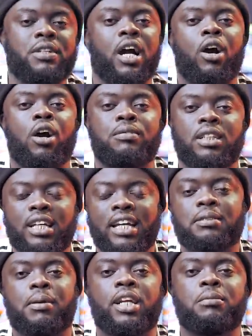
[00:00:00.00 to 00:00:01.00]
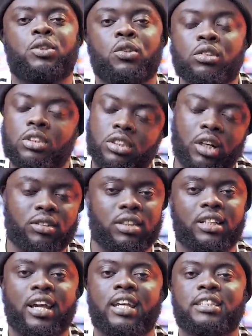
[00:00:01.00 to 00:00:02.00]
of Yawa of the Night. My name is Kuju. Short
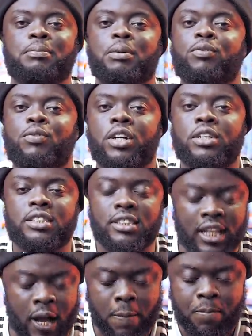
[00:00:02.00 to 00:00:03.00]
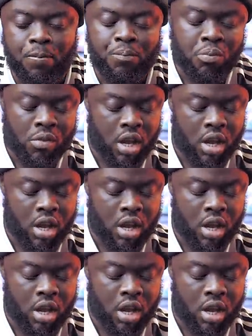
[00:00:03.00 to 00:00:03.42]
and the head is big for a reason. Now,